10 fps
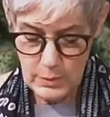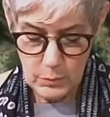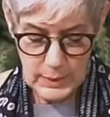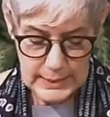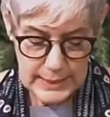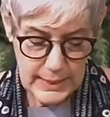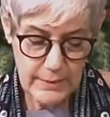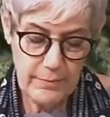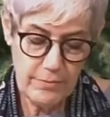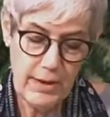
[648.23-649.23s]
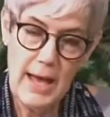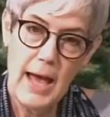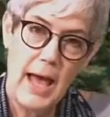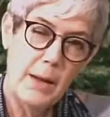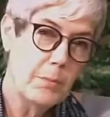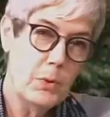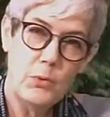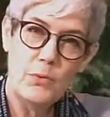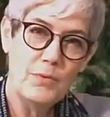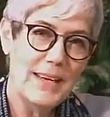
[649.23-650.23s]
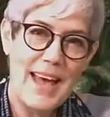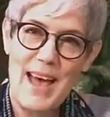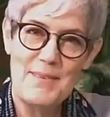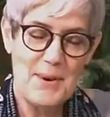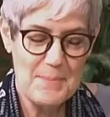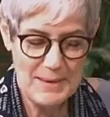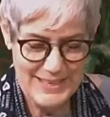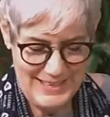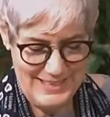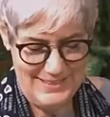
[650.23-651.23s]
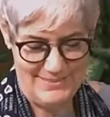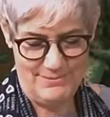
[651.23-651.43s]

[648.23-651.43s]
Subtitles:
we live and move and have our being.